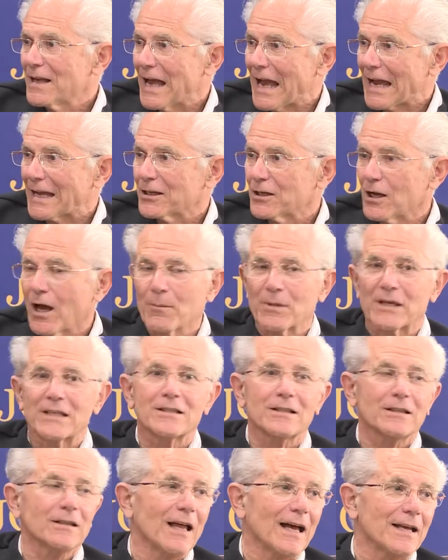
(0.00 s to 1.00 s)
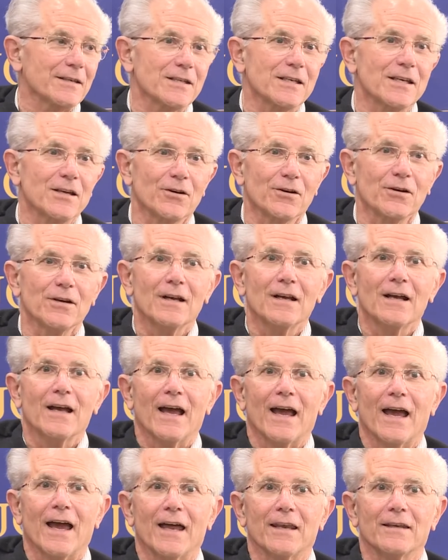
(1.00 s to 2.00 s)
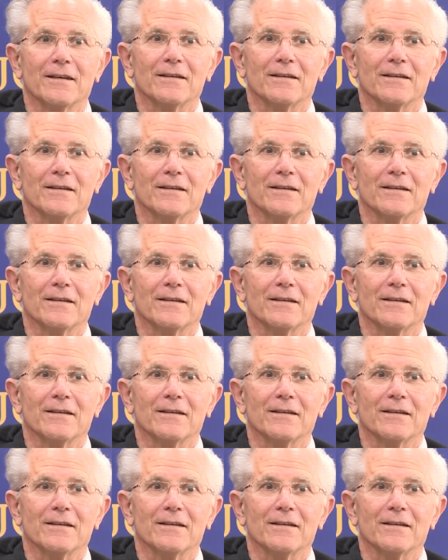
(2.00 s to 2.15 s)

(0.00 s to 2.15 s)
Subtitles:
economics class here? And